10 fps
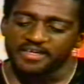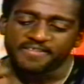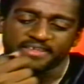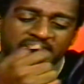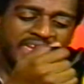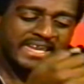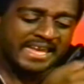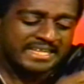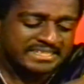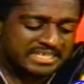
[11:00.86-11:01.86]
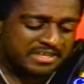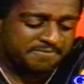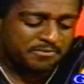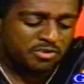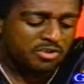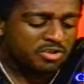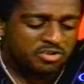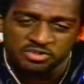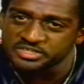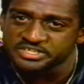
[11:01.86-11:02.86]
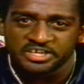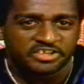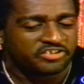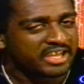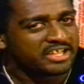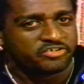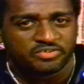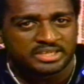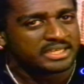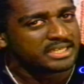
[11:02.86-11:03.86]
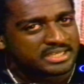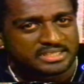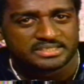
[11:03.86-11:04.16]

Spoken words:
They can't afford such a treat.